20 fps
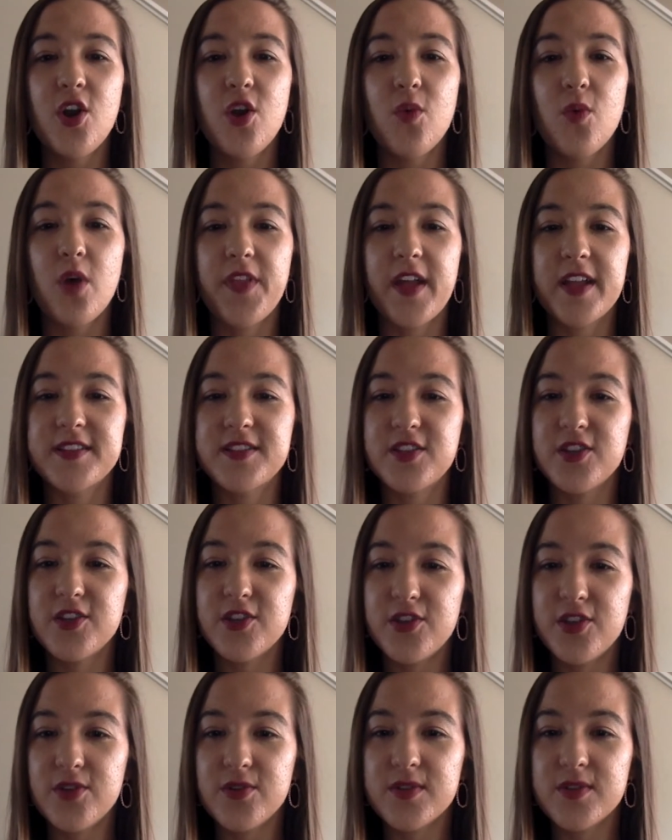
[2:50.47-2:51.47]
While that's good
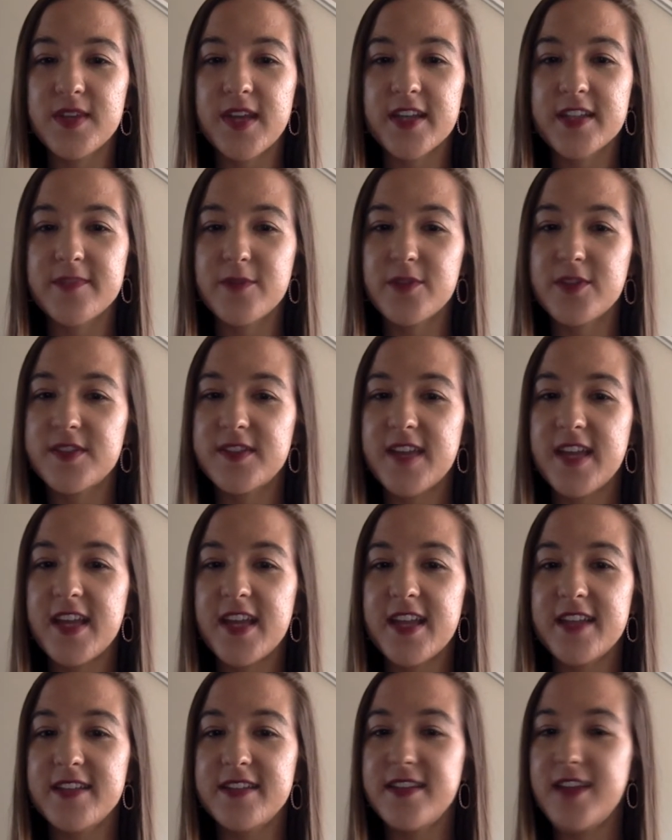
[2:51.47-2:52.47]
news, experts say
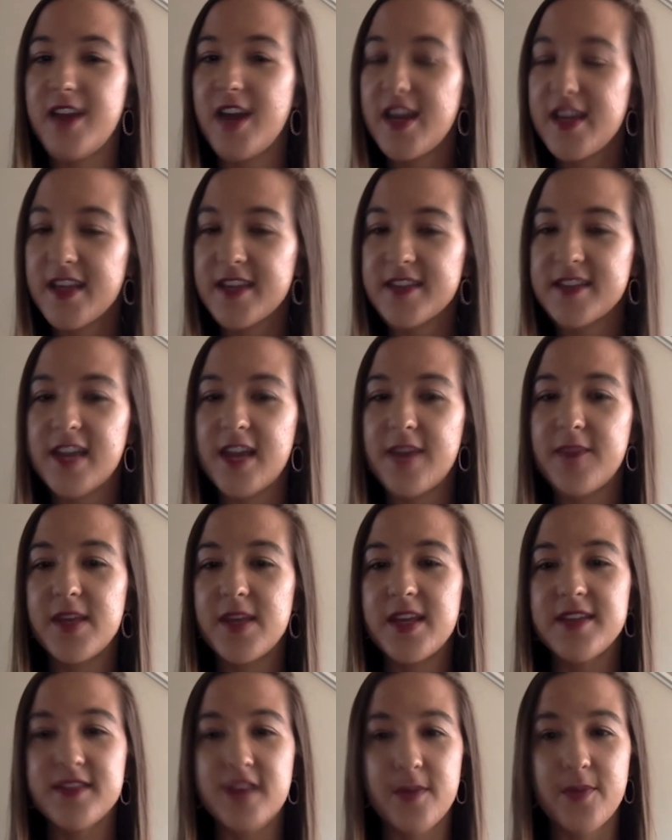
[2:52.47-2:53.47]
it is not yet time to
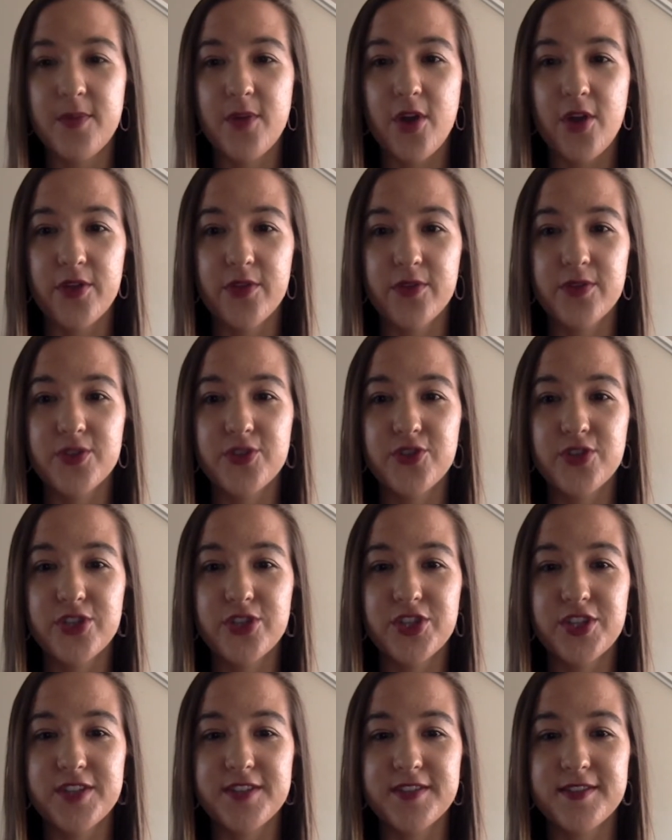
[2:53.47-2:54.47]
ease up on the
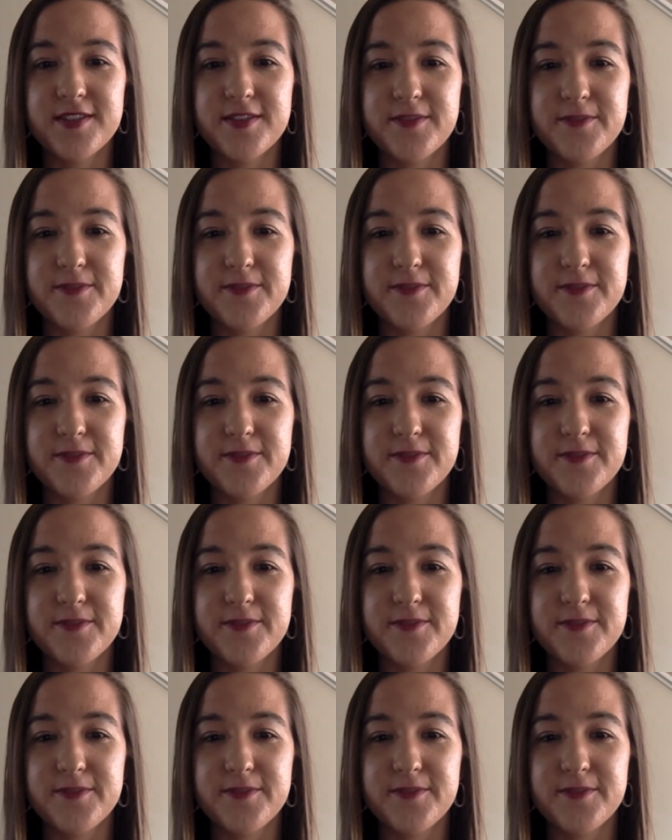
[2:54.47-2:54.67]
restrictions.